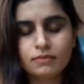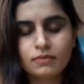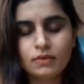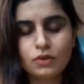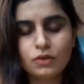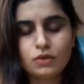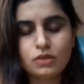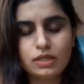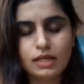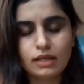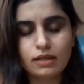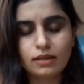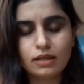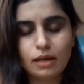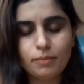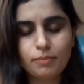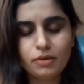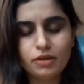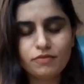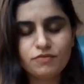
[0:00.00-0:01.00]
You take a
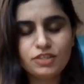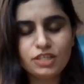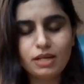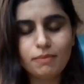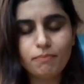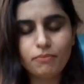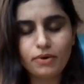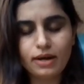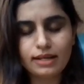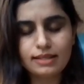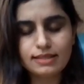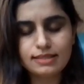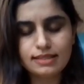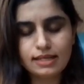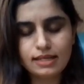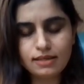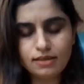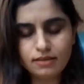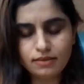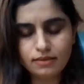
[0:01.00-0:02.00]
couple of deep breaths
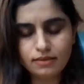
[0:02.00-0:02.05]
in,